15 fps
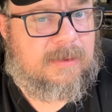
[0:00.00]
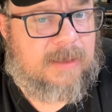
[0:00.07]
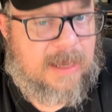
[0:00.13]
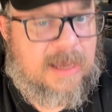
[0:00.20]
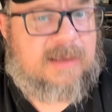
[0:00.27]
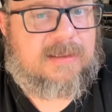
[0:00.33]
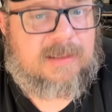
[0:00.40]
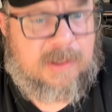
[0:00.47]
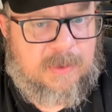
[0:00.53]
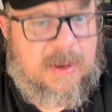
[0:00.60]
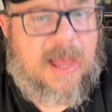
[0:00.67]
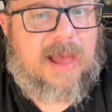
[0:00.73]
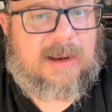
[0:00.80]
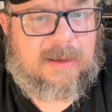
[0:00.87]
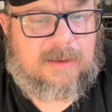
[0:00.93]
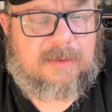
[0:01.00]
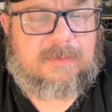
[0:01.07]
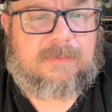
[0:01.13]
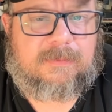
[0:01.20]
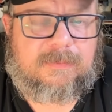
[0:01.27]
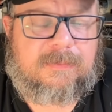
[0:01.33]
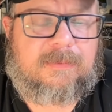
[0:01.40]
Yes, you got Just it.
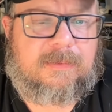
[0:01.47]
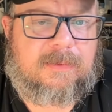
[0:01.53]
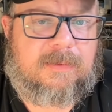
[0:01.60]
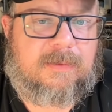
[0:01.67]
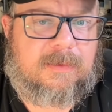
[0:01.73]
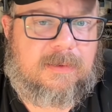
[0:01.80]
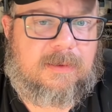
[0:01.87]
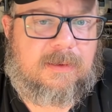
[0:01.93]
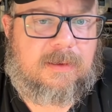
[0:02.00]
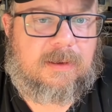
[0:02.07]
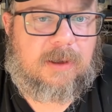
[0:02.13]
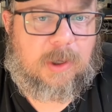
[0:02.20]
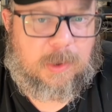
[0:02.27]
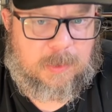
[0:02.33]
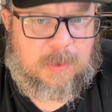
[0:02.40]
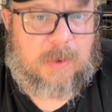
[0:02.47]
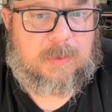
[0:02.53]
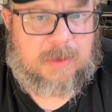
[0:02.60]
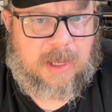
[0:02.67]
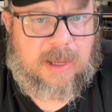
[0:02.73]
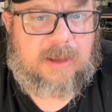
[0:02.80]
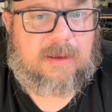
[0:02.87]
Just give me a moment. Oh,
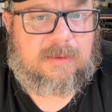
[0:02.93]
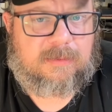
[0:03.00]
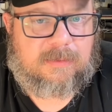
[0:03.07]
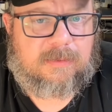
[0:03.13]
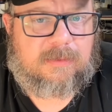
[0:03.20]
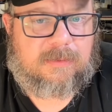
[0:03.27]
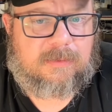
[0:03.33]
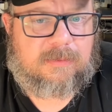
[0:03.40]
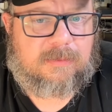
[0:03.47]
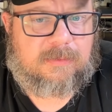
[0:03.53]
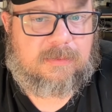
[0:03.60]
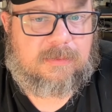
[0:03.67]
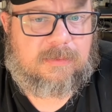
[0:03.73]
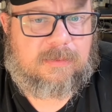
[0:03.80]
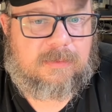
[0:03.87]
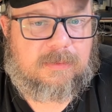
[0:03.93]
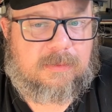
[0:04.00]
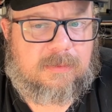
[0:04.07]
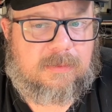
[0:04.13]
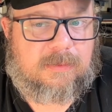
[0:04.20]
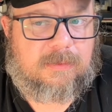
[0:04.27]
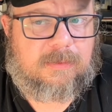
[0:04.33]
okay. Let me,
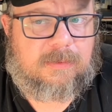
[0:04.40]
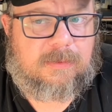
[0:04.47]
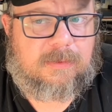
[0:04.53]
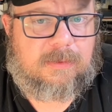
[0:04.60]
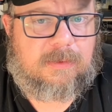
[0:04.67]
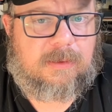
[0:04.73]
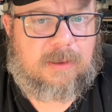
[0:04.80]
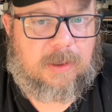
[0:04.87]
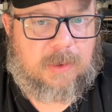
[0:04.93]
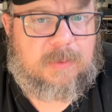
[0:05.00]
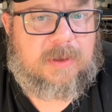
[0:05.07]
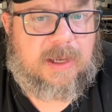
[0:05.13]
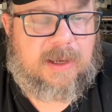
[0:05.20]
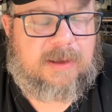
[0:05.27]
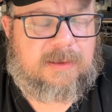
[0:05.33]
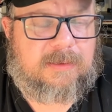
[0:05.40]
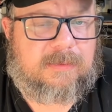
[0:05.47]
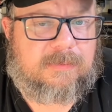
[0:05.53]
let me verify. Okay.